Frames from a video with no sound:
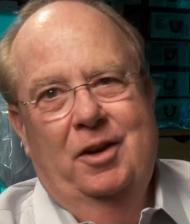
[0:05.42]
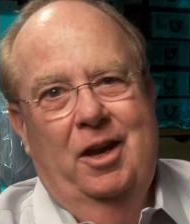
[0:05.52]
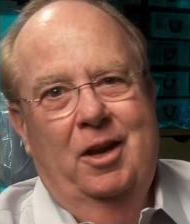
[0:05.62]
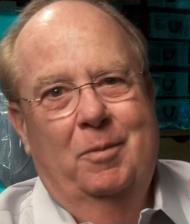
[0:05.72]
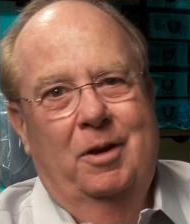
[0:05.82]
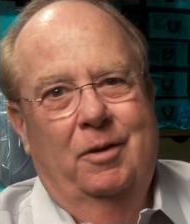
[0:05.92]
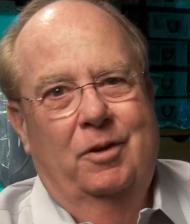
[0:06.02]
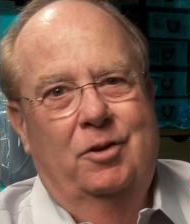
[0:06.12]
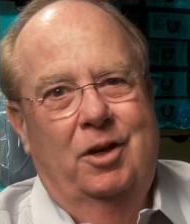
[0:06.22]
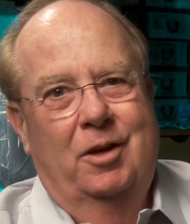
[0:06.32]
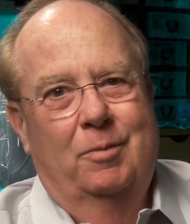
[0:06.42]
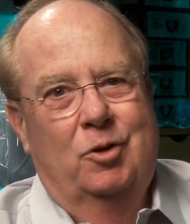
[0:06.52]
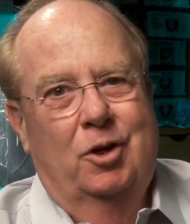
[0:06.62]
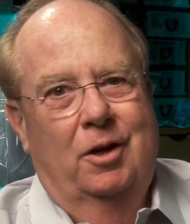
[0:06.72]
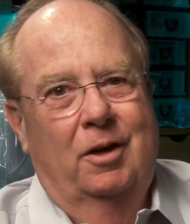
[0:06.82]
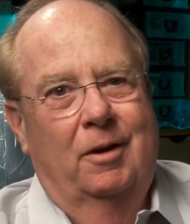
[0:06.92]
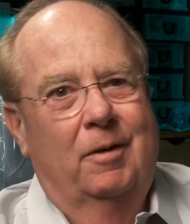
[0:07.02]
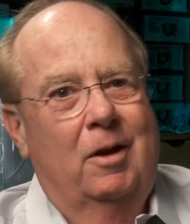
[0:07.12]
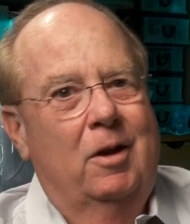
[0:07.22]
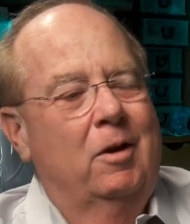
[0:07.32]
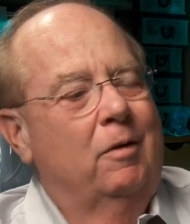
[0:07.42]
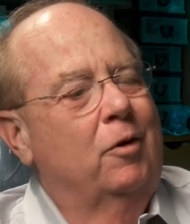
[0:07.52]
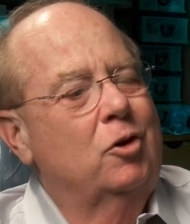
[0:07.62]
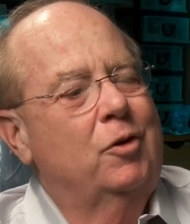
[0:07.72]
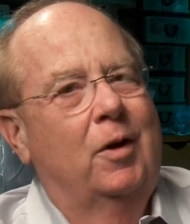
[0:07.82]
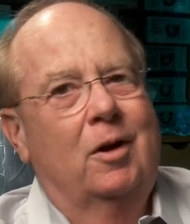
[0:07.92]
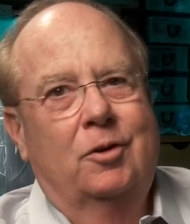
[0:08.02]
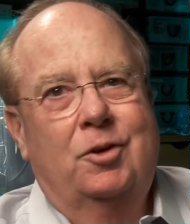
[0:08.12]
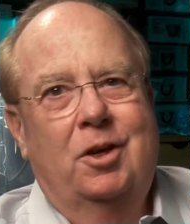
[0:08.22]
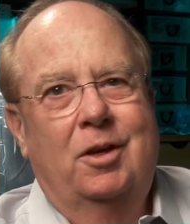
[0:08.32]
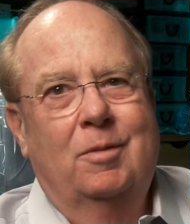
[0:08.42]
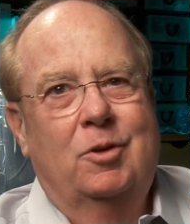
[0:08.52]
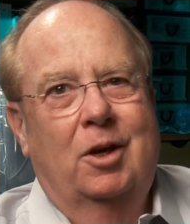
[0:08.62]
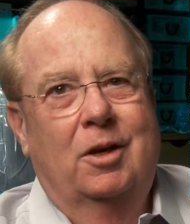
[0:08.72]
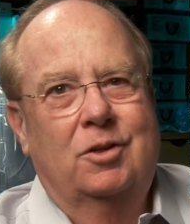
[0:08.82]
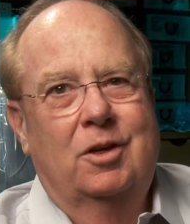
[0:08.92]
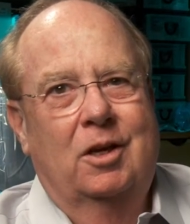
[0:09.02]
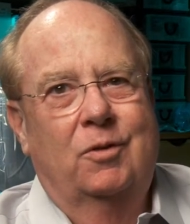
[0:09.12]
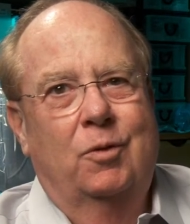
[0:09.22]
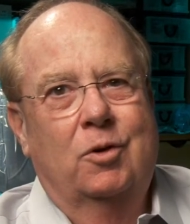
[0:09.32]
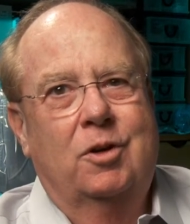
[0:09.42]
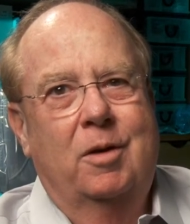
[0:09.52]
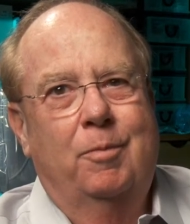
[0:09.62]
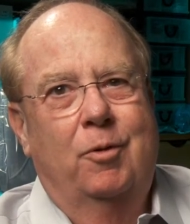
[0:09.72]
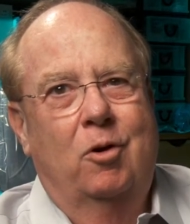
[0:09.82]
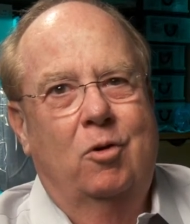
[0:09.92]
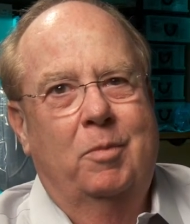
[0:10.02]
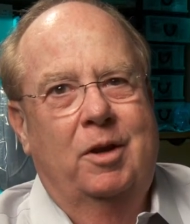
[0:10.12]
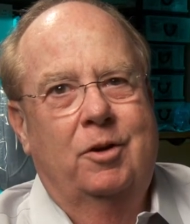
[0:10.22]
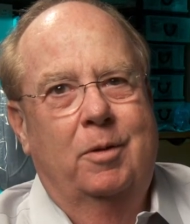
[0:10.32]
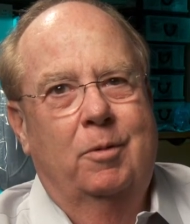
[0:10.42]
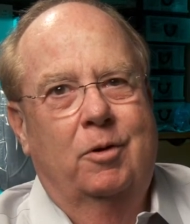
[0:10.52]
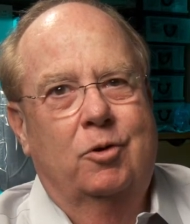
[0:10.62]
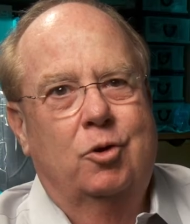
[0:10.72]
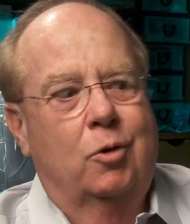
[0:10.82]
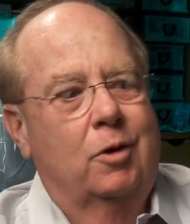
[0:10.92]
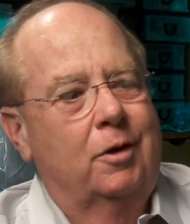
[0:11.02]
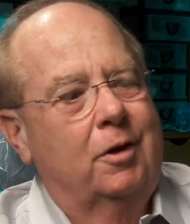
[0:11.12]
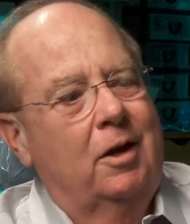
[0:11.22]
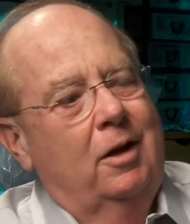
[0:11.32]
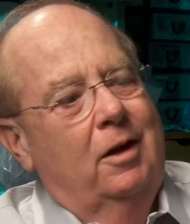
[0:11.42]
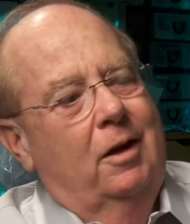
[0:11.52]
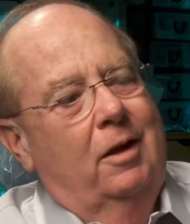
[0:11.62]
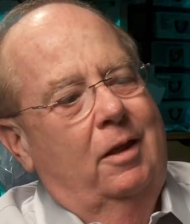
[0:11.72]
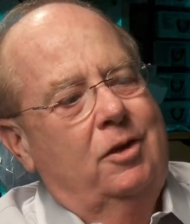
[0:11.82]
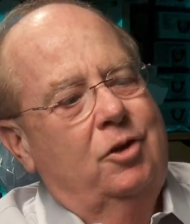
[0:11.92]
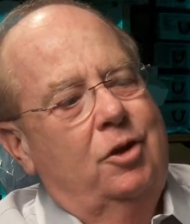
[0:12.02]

anatomy of the TMJ. First of all, TMJ stands for temporomandibular joint. And it's